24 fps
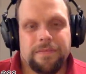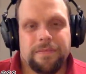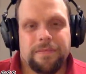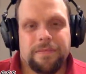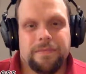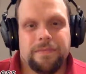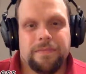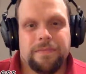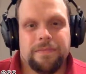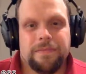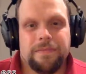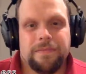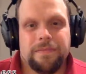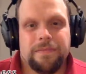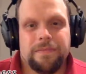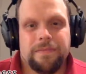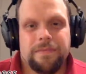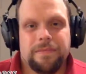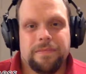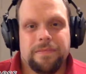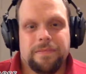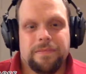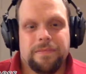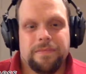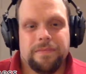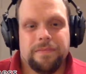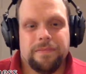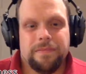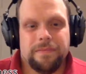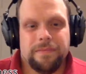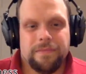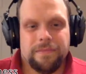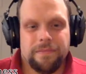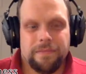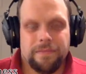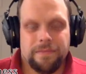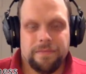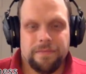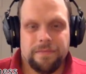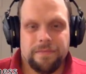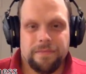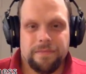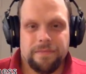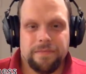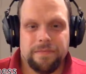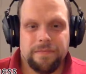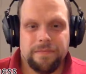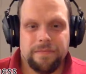
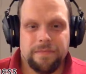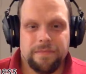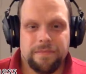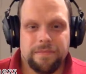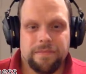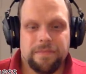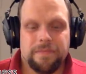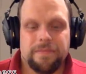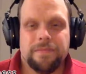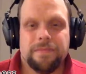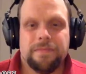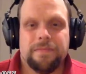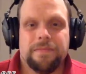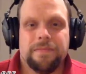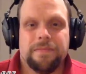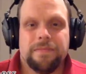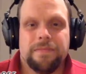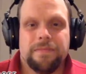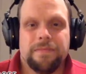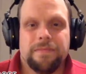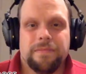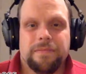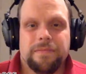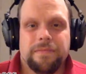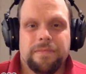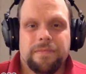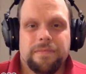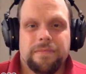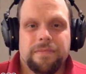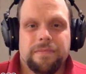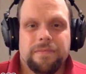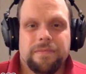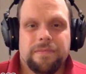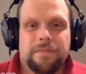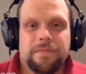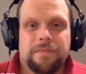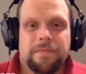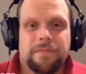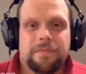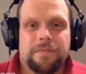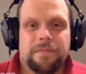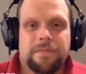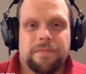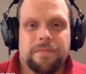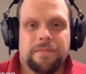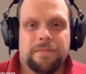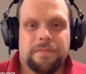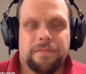
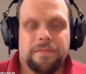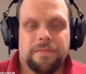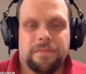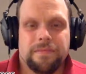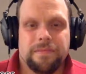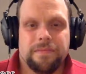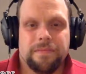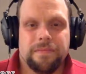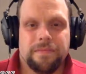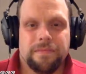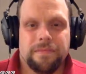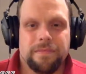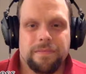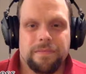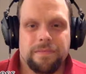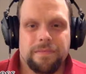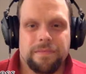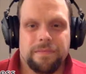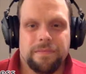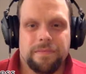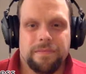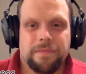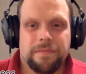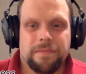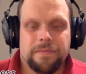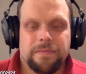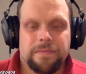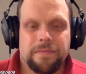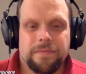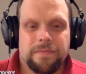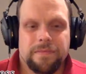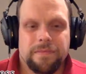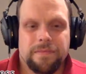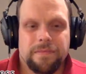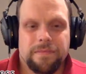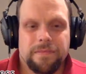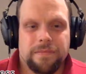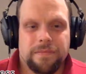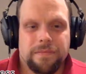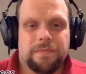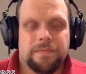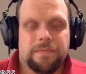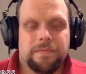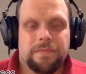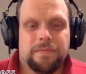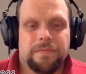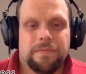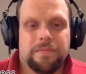
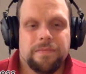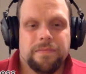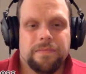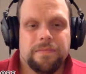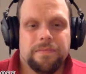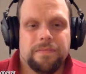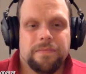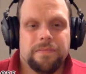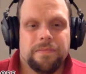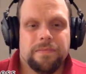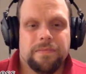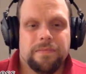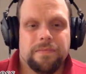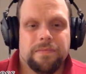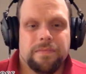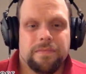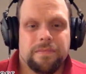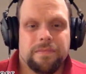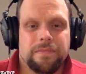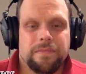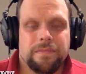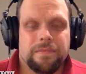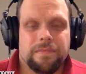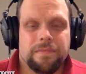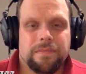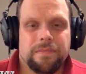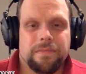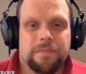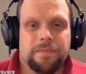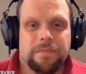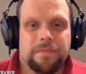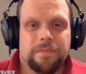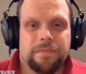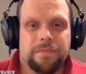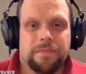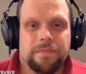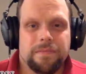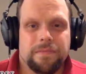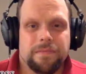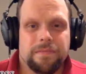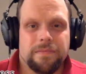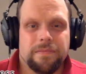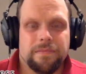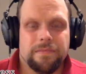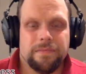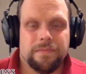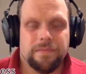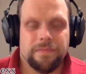(silent)